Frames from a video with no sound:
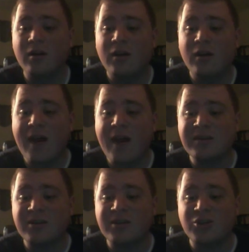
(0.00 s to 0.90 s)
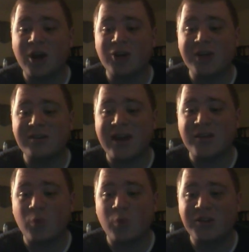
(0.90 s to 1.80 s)
That means that Shawn Johnson has
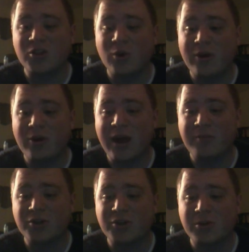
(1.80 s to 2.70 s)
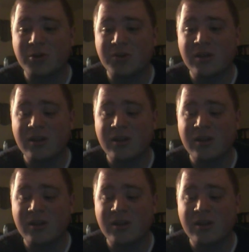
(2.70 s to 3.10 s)
won 2 other game shows.